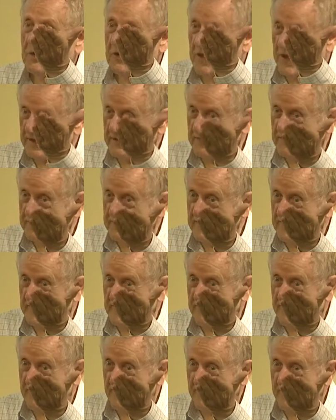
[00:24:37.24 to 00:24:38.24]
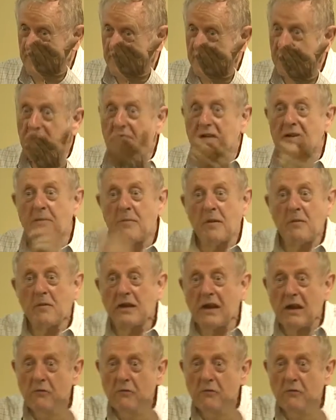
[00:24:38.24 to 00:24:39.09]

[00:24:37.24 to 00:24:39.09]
You understand? Mm-hmm. Remember,